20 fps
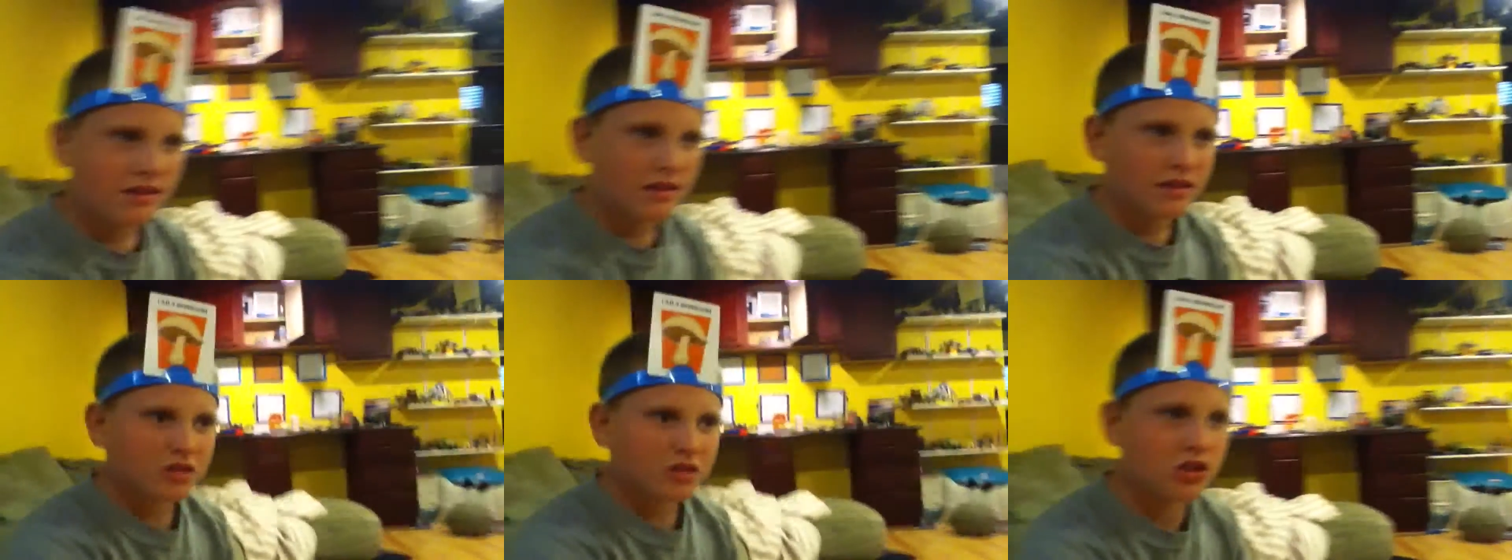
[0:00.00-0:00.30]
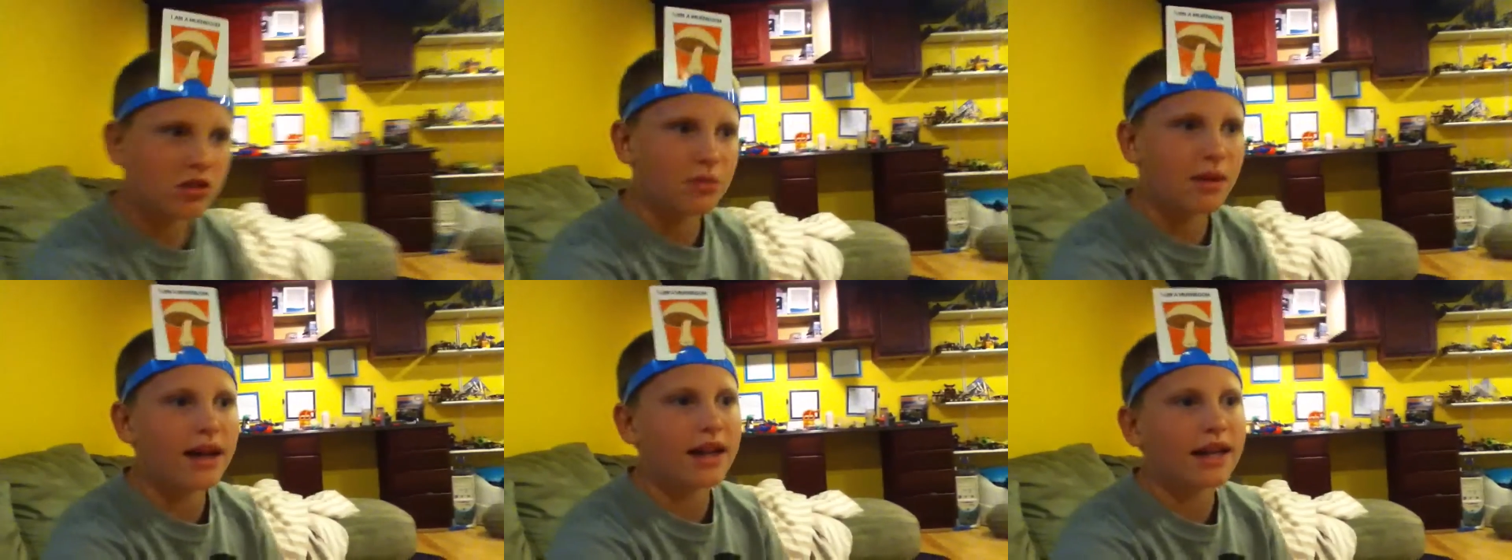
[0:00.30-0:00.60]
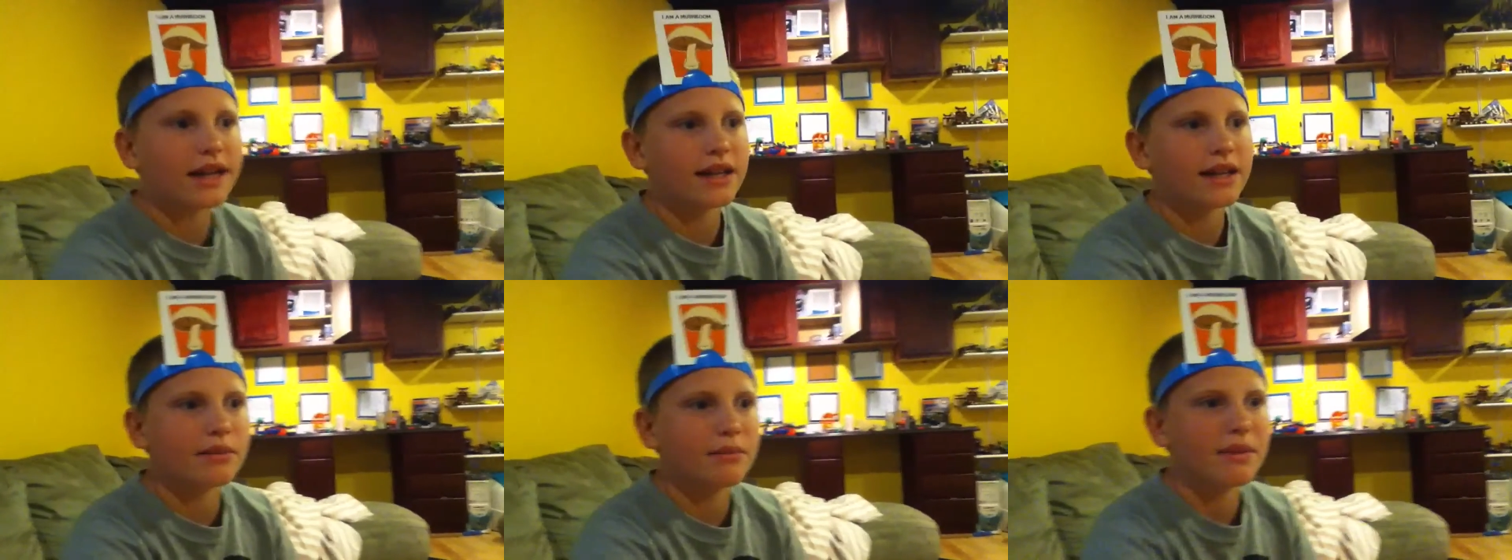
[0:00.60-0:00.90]
So am I
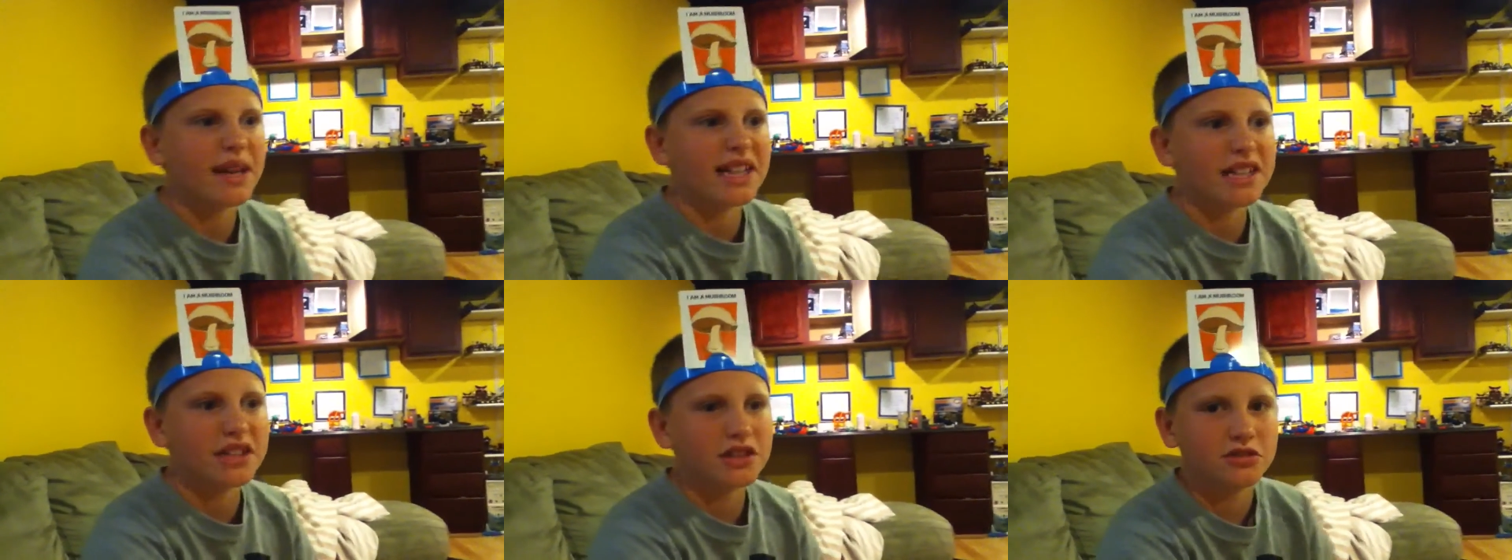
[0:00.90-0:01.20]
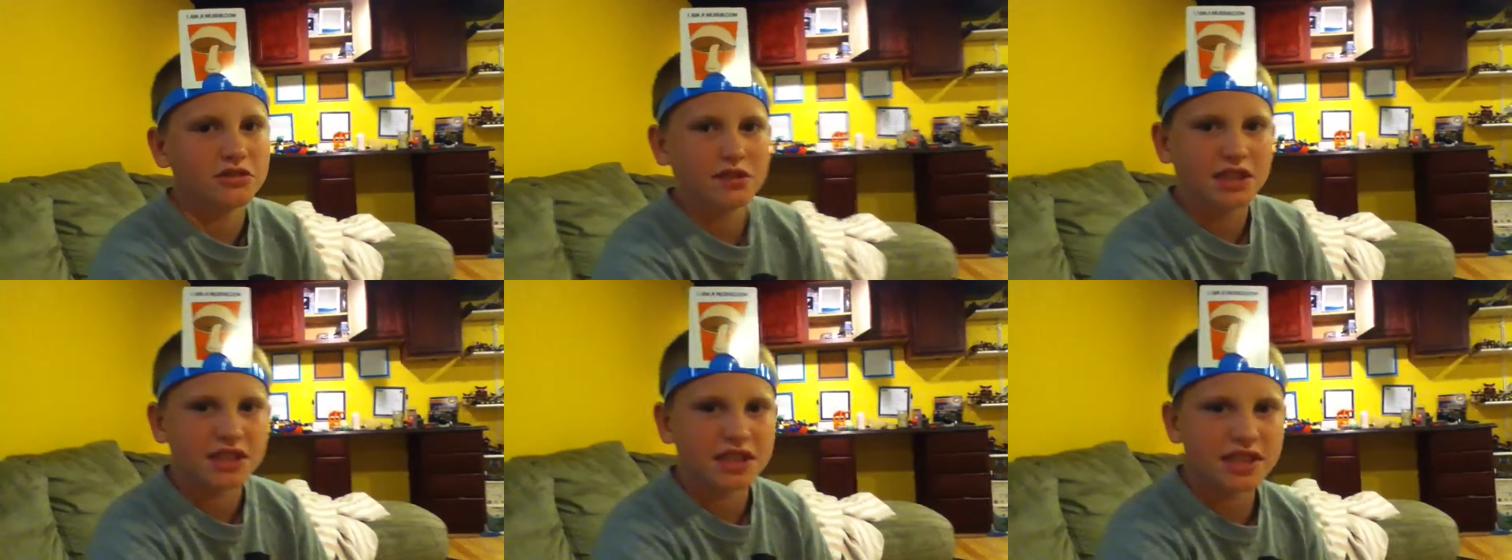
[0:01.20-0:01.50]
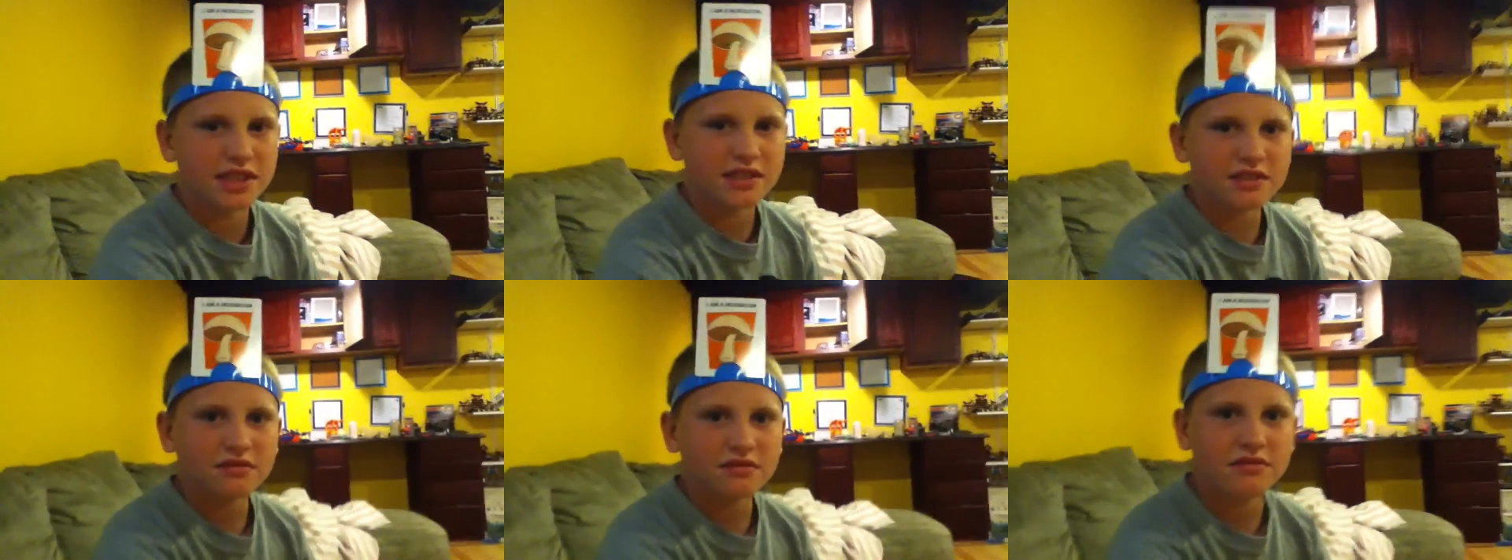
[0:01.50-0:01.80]
like a main
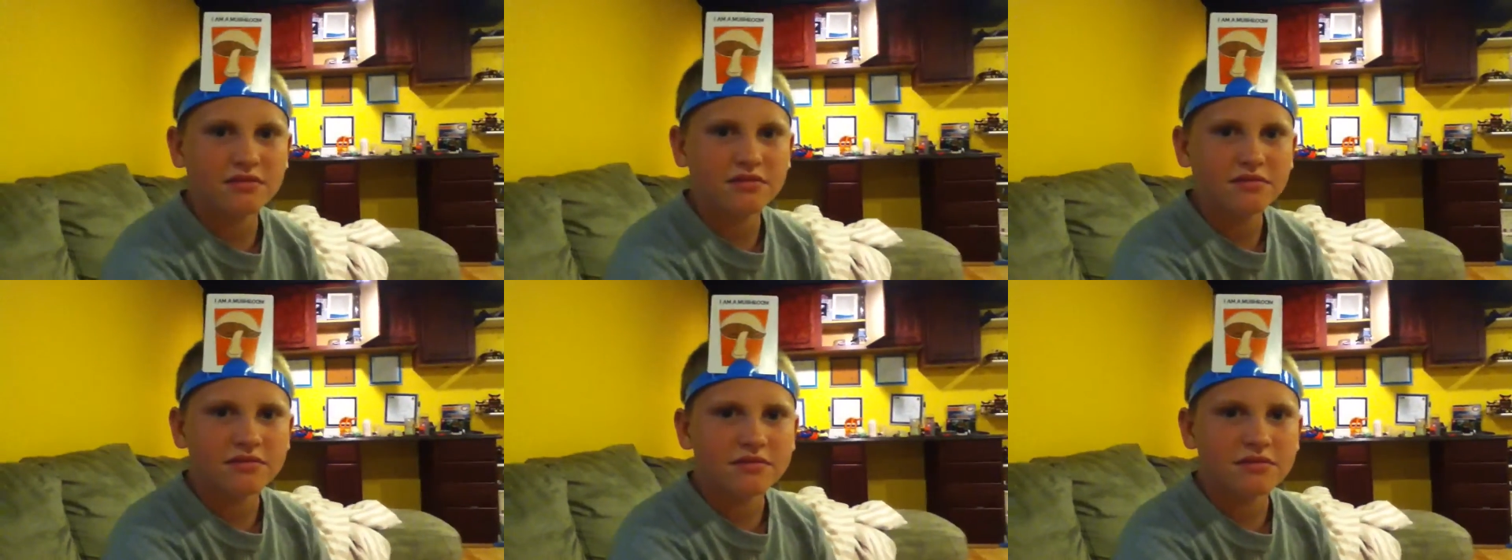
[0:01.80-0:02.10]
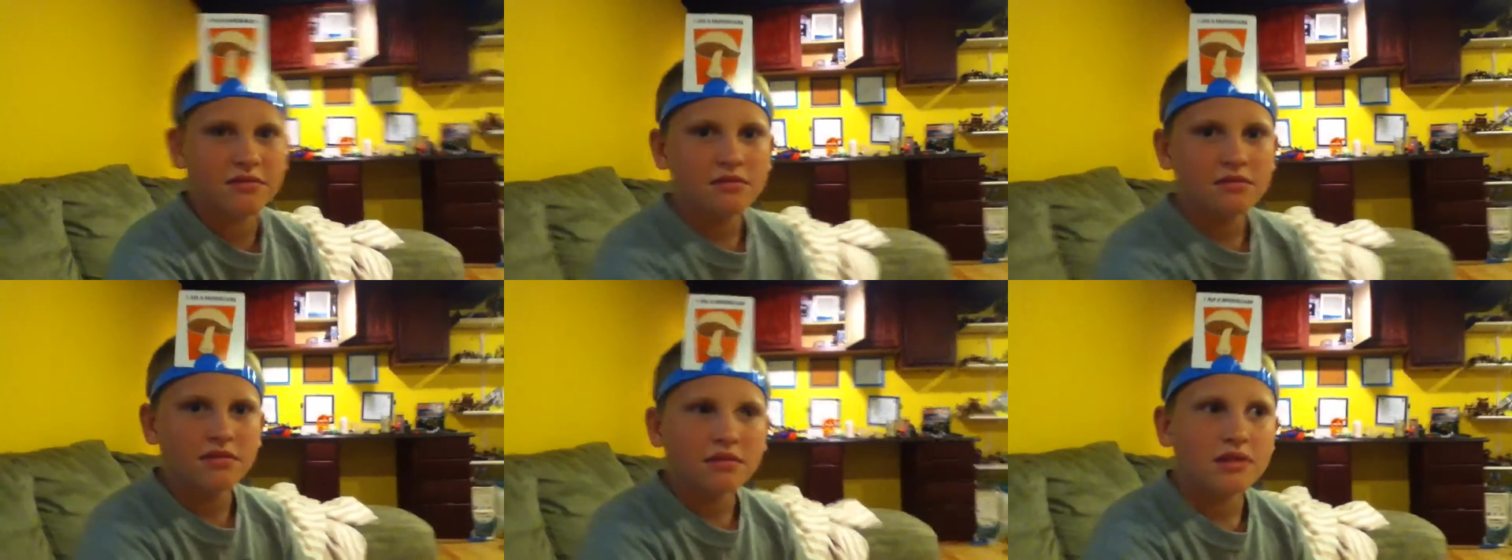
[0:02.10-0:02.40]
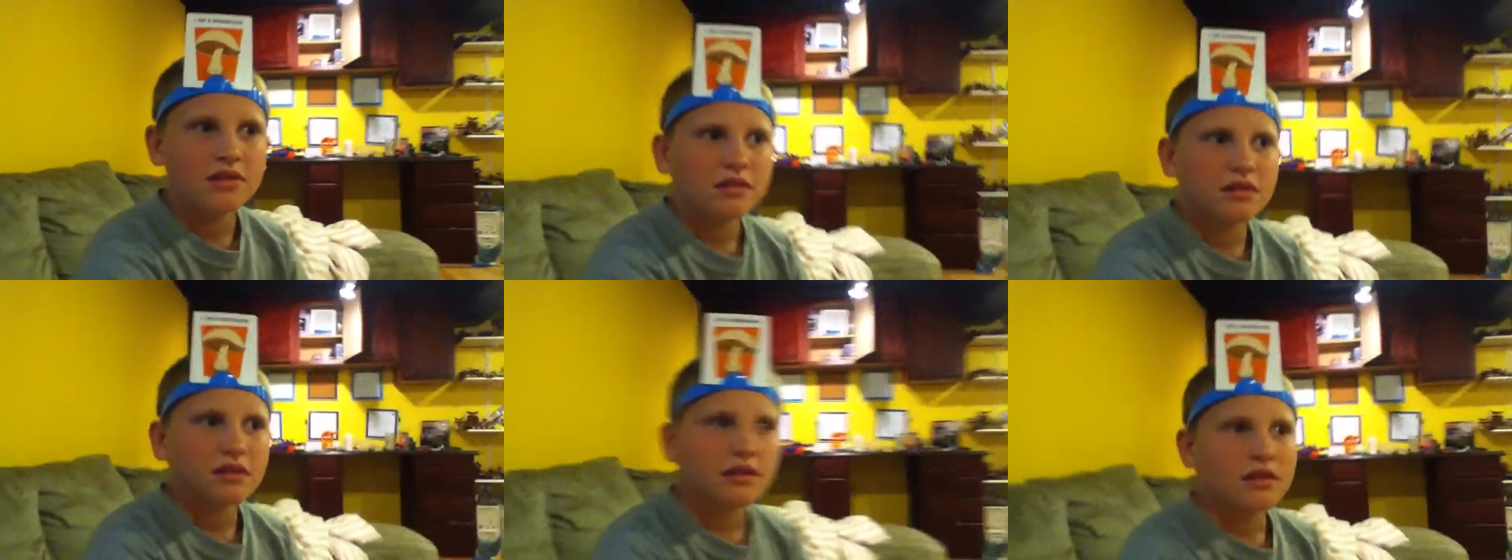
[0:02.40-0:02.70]
ingredient? You're, you're
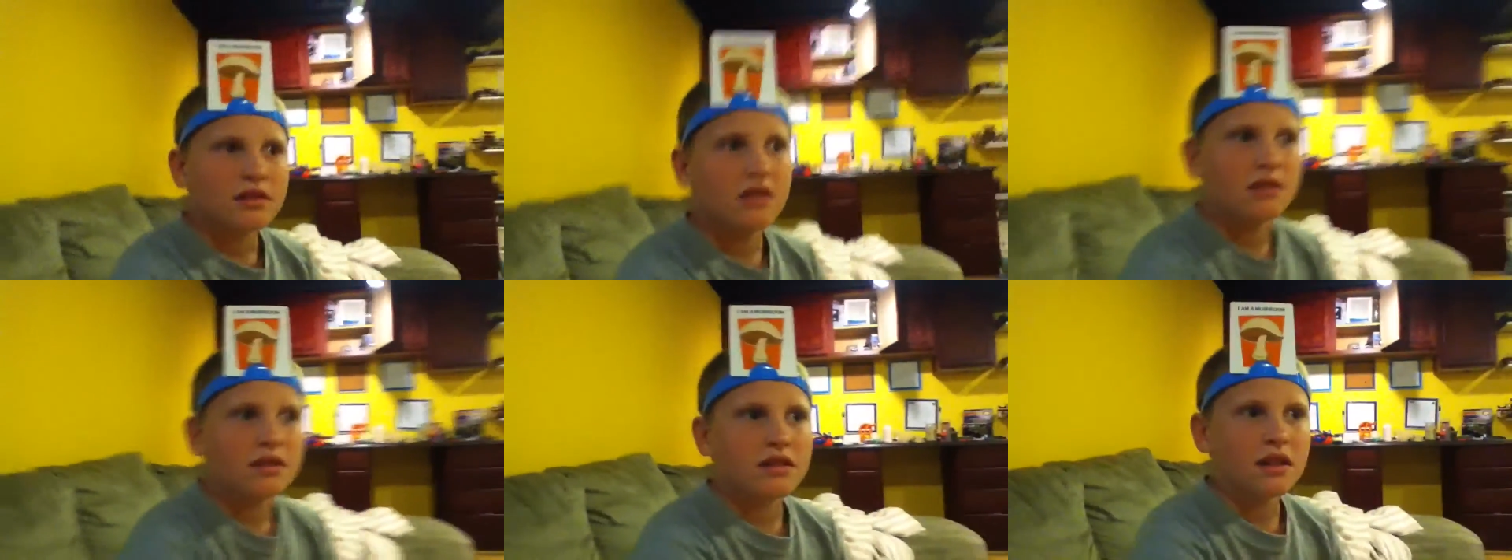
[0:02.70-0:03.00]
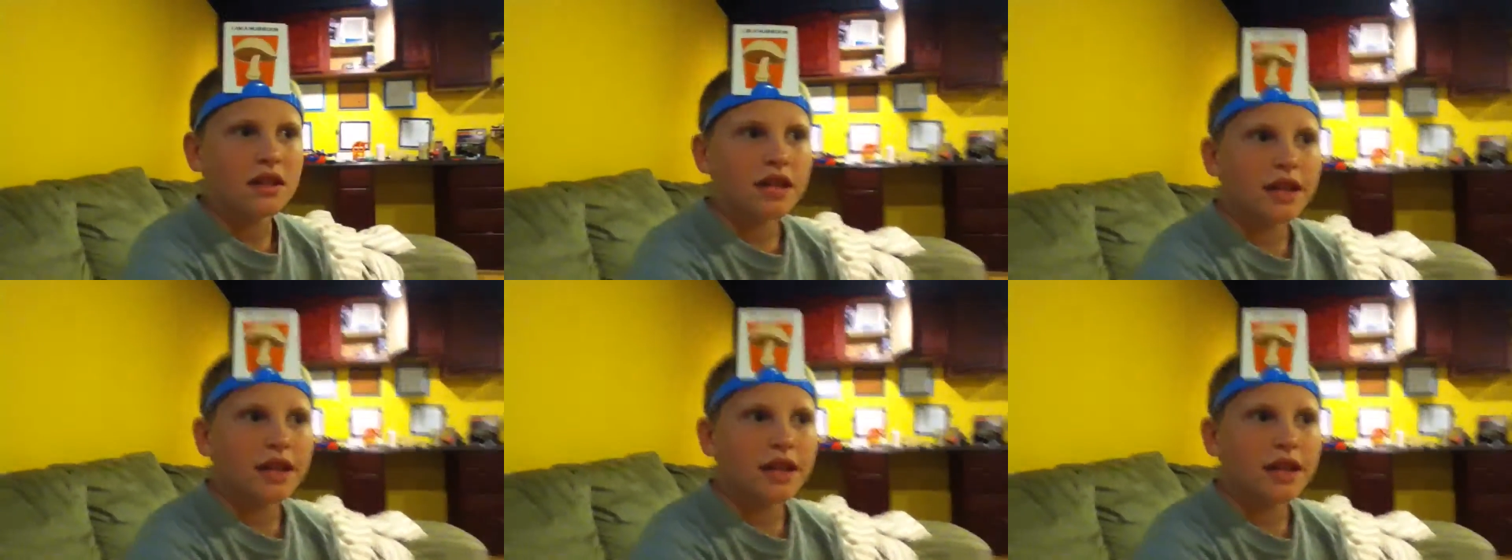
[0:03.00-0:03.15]
part of a...